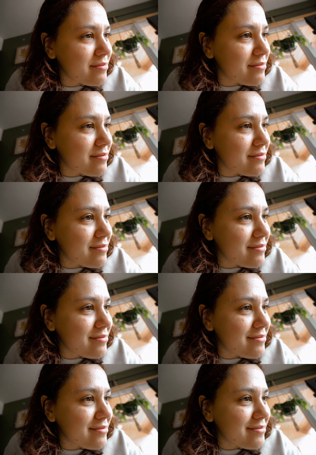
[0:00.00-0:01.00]

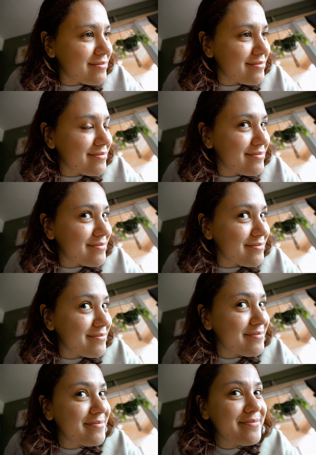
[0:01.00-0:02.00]

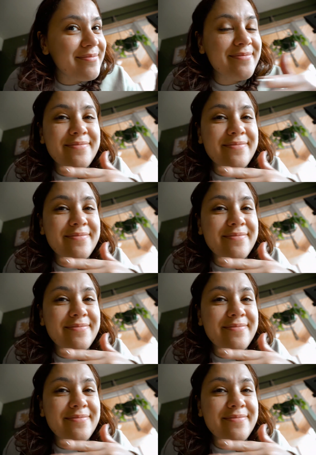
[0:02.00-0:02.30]
[no speech]